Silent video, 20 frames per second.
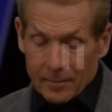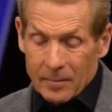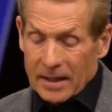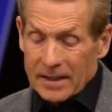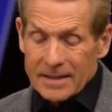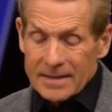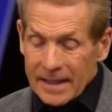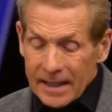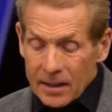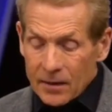They
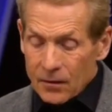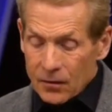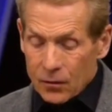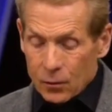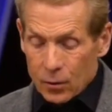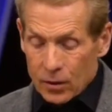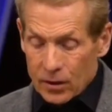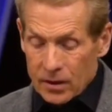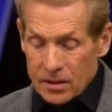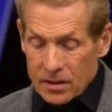made
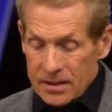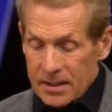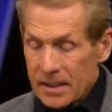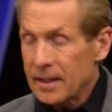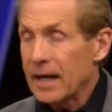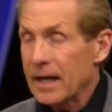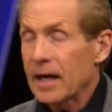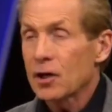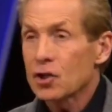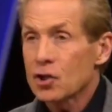10 threes,
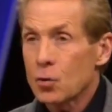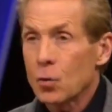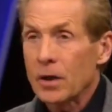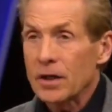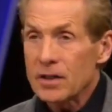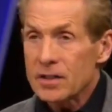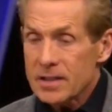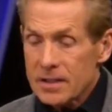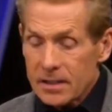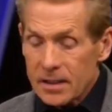10 out of
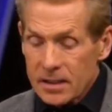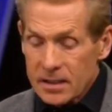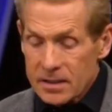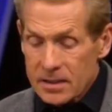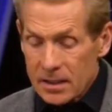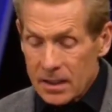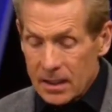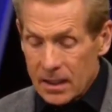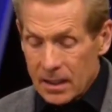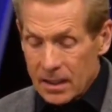
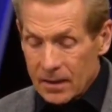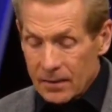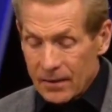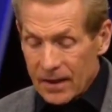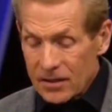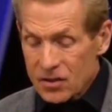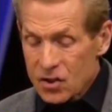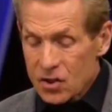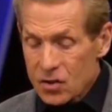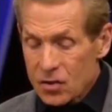26.
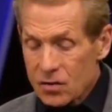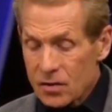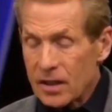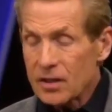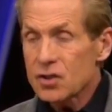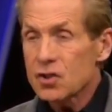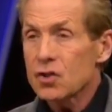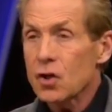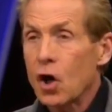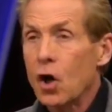
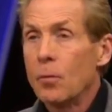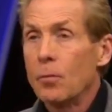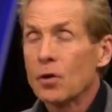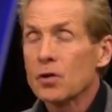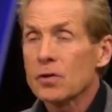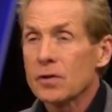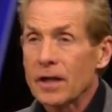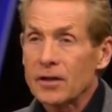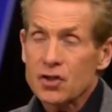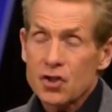That's
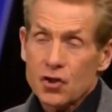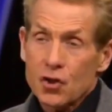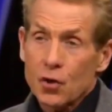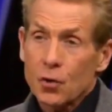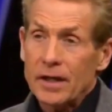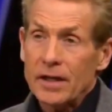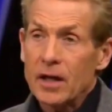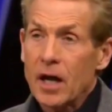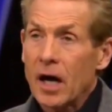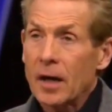
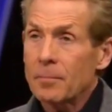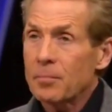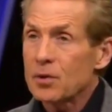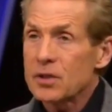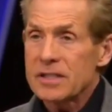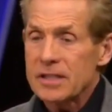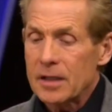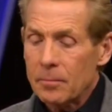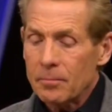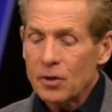
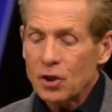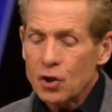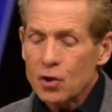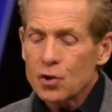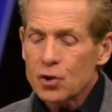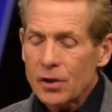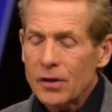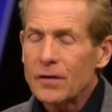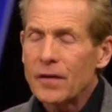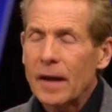39%, but
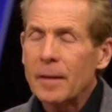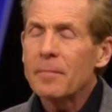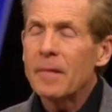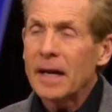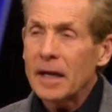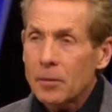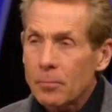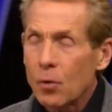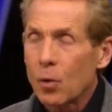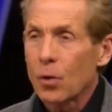usually they
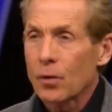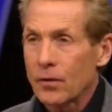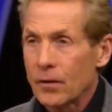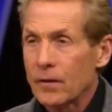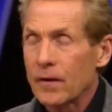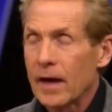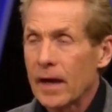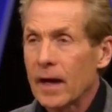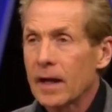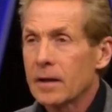make more
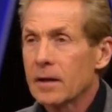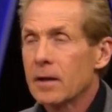than that.